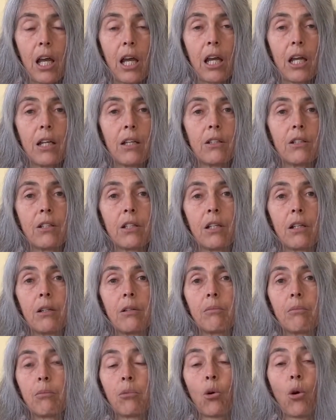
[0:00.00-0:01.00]
and
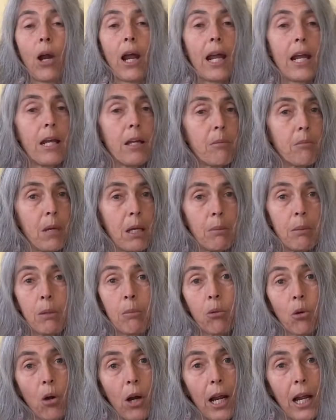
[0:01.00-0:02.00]

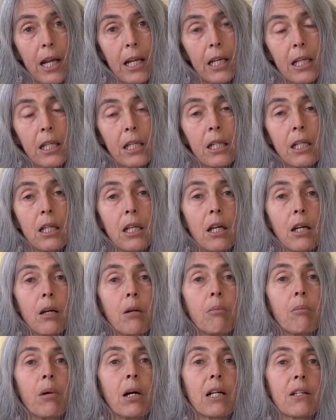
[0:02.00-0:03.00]
pray,
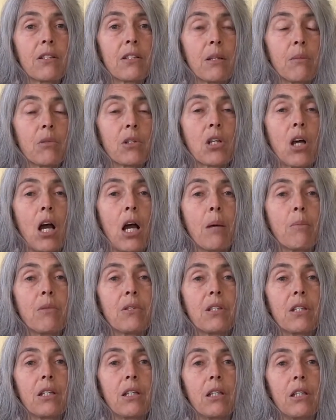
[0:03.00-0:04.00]
but
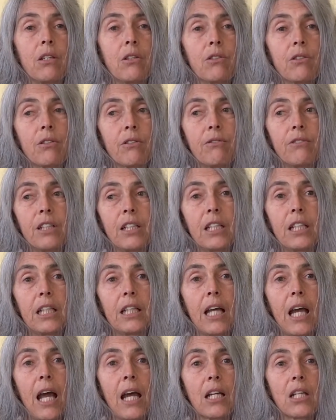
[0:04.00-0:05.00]
sometimes
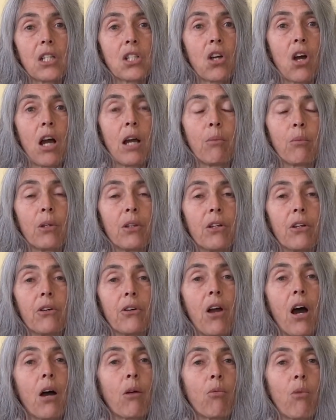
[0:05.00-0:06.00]
intervening at a time when they're
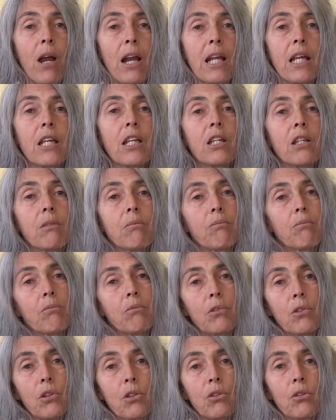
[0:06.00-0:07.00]
not ready,
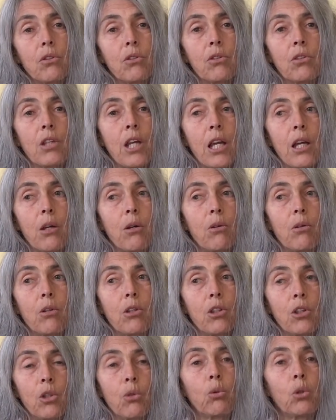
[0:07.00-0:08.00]

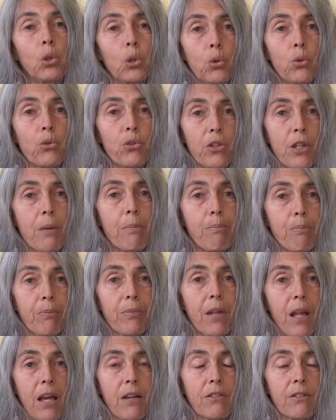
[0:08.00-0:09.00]
you will lose them
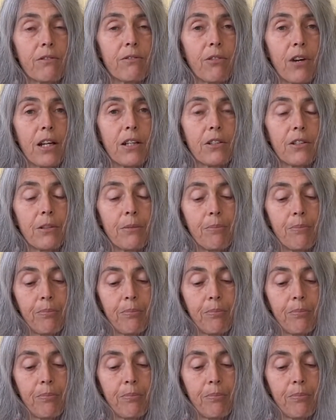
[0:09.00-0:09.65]
as a friend.